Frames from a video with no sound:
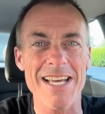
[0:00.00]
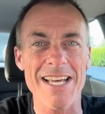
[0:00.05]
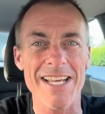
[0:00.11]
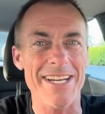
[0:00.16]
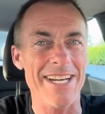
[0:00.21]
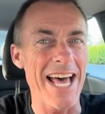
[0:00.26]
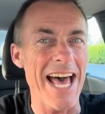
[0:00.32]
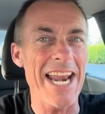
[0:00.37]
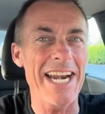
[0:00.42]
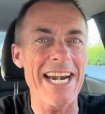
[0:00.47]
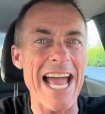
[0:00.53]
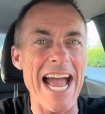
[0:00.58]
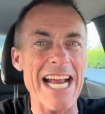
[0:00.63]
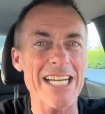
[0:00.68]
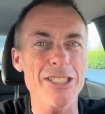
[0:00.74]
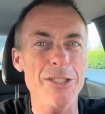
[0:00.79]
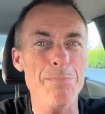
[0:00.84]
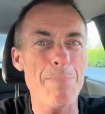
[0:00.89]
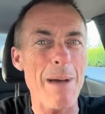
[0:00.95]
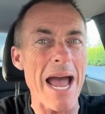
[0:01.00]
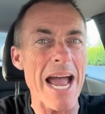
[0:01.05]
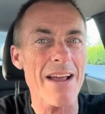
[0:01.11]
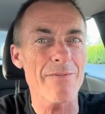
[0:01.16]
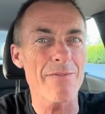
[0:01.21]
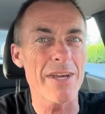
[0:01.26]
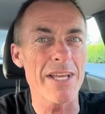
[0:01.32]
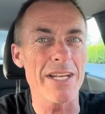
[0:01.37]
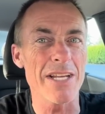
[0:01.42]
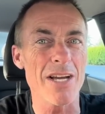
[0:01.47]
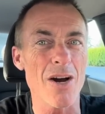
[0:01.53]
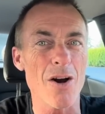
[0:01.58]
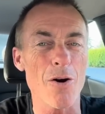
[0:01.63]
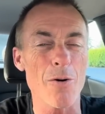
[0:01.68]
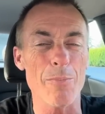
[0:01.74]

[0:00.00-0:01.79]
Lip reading: Not an action-packed video,